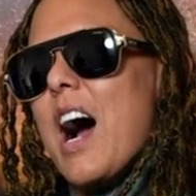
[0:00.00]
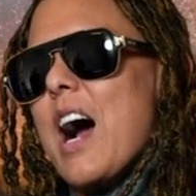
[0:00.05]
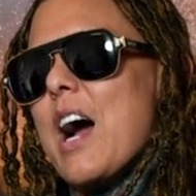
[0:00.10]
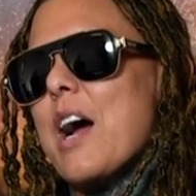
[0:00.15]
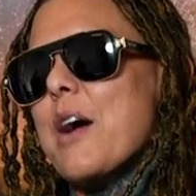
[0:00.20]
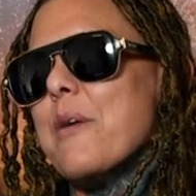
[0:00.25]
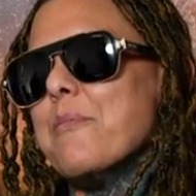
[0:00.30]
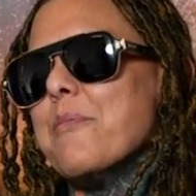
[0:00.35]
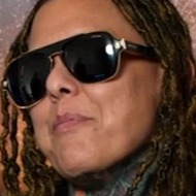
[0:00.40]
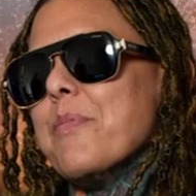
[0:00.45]

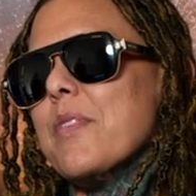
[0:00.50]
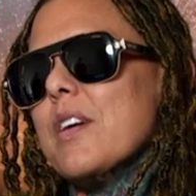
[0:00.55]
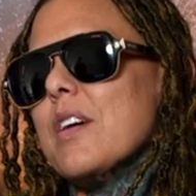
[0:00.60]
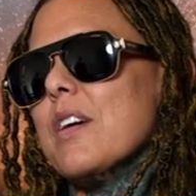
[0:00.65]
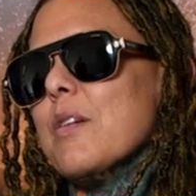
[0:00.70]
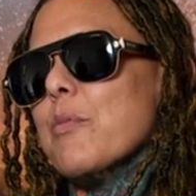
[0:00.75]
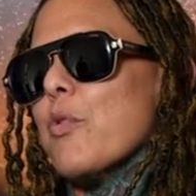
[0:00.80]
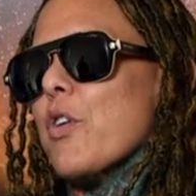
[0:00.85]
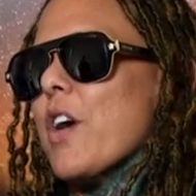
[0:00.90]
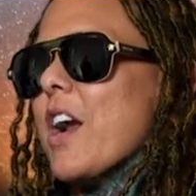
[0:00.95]
I'm
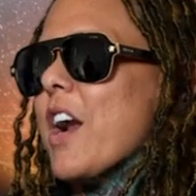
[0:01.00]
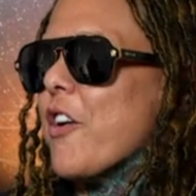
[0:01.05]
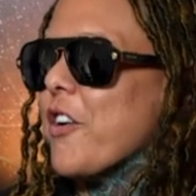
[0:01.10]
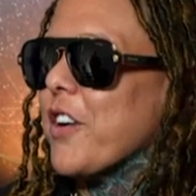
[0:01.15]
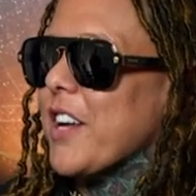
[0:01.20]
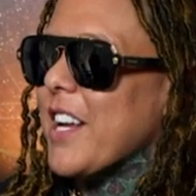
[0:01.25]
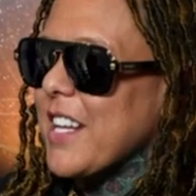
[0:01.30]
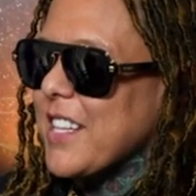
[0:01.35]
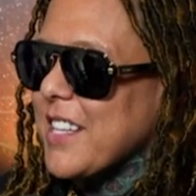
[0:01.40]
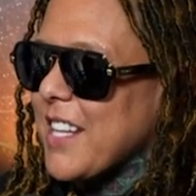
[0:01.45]
more
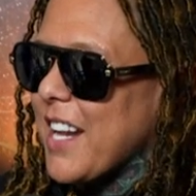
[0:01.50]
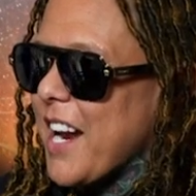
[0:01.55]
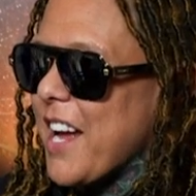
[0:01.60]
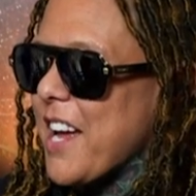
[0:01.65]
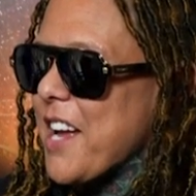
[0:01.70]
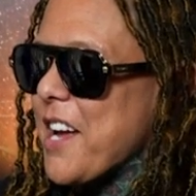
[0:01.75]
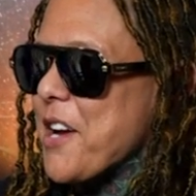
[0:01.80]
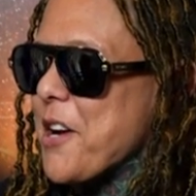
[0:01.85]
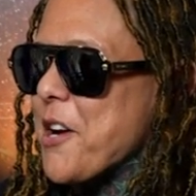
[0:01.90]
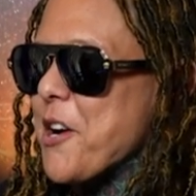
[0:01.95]
arrogant than
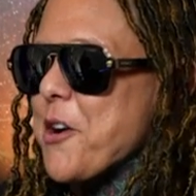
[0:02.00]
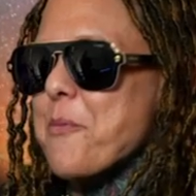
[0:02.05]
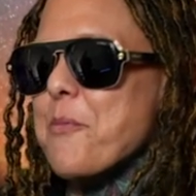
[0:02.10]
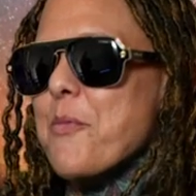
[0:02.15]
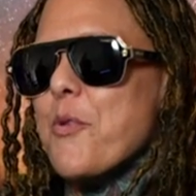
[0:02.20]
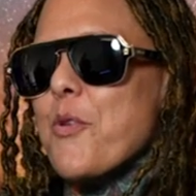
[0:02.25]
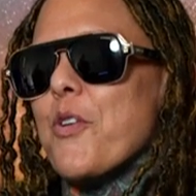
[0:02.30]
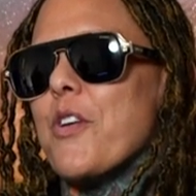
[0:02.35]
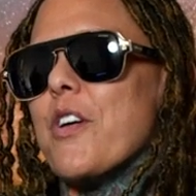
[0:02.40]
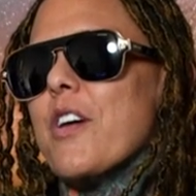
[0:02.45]
I
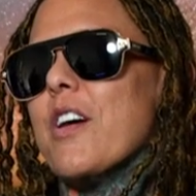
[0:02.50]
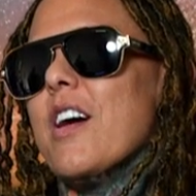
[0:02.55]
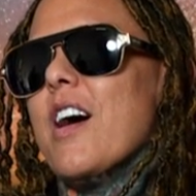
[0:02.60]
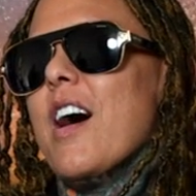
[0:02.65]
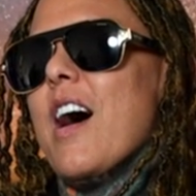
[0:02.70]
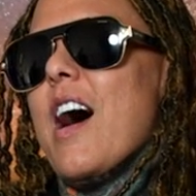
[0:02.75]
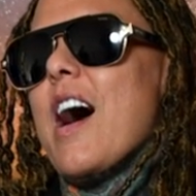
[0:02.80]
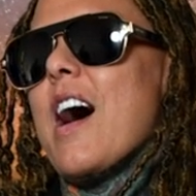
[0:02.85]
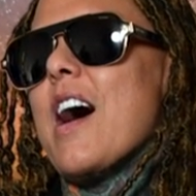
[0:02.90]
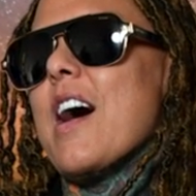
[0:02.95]
am or
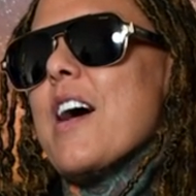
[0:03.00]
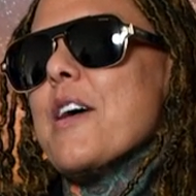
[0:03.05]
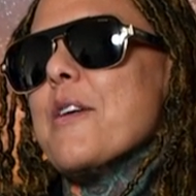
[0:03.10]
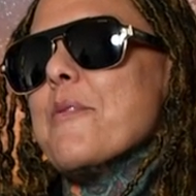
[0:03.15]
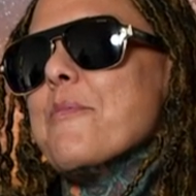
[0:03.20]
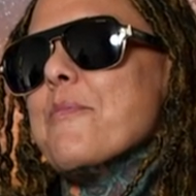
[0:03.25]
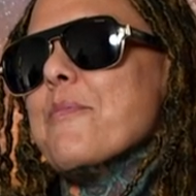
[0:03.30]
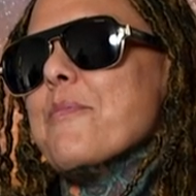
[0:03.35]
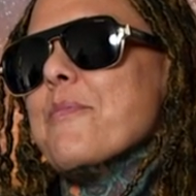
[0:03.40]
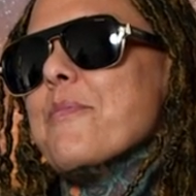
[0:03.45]

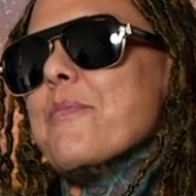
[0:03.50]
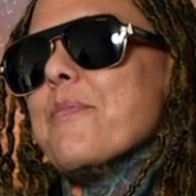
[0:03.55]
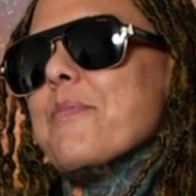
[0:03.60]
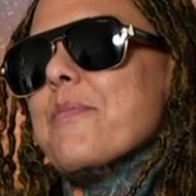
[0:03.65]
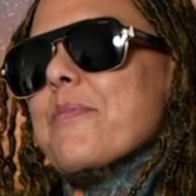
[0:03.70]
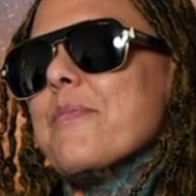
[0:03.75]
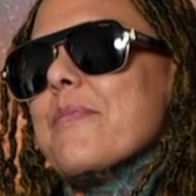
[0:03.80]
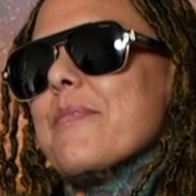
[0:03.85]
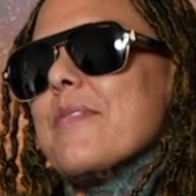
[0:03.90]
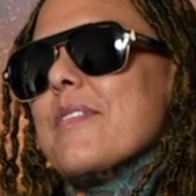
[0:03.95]
I'm
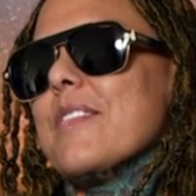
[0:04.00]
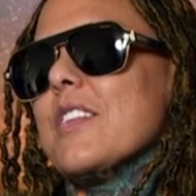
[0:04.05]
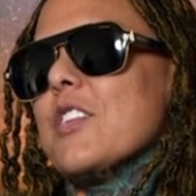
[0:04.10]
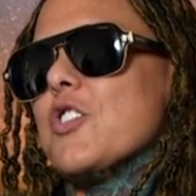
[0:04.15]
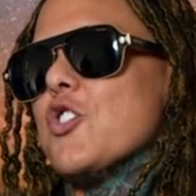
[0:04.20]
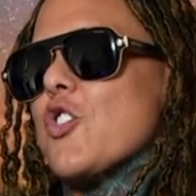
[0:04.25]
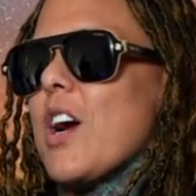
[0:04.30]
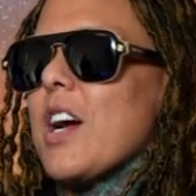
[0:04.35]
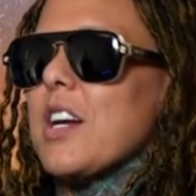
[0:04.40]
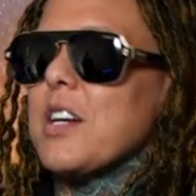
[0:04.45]

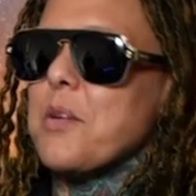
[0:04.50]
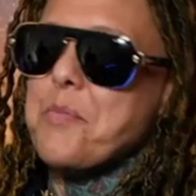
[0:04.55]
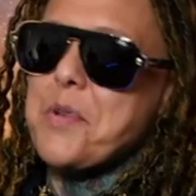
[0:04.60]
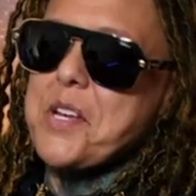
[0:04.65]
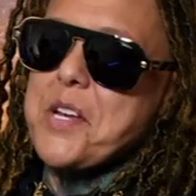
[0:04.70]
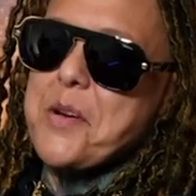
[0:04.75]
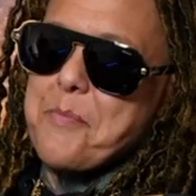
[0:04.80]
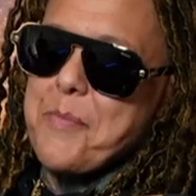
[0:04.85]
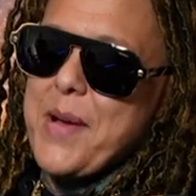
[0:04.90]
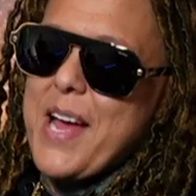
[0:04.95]
trying to
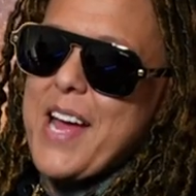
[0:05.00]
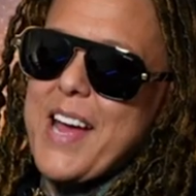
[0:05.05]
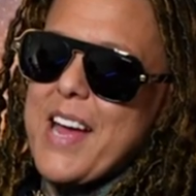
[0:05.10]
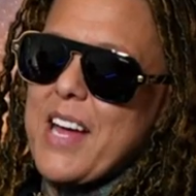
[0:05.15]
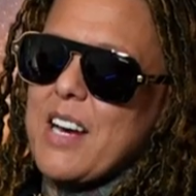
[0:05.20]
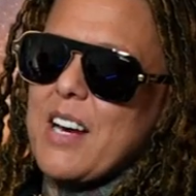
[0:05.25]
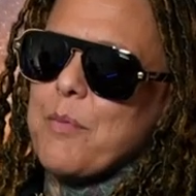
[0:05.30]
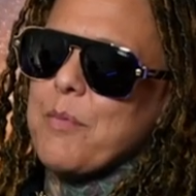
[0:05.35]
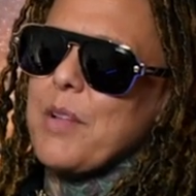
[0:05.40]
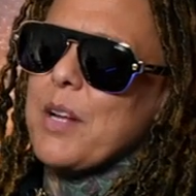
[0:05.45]
be a
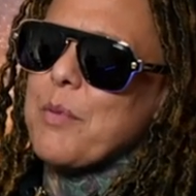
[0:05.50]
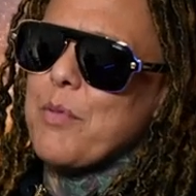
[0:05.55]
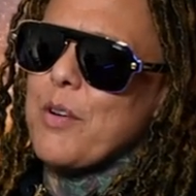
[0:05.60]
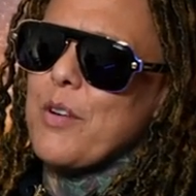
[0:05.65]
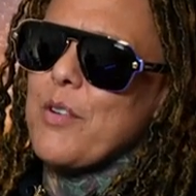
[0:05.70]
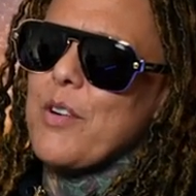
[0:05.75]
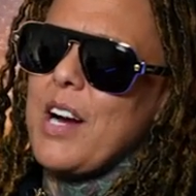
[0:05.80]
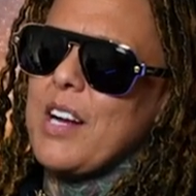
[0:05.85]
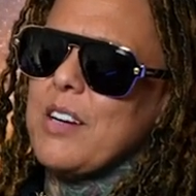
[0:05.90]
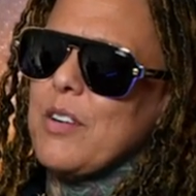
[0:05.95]
man. I'm like,
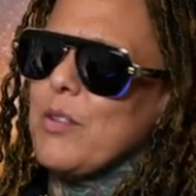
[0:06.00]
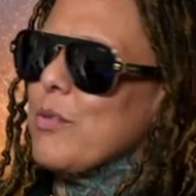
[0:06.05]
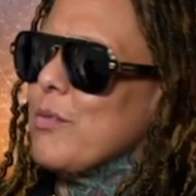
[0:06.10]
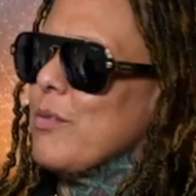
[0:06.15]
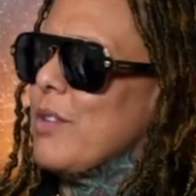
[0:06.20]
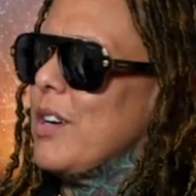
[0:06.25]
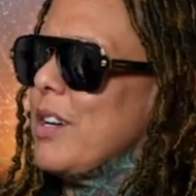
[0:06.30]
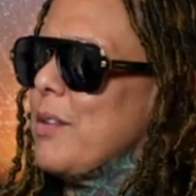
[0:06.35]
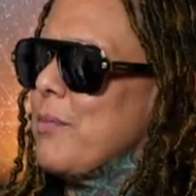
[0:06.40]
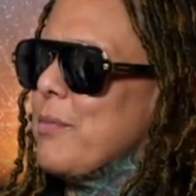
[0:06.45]
bro, I don't
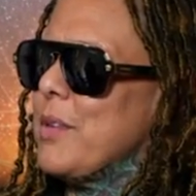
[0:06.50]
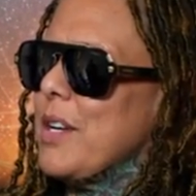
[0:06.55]
want to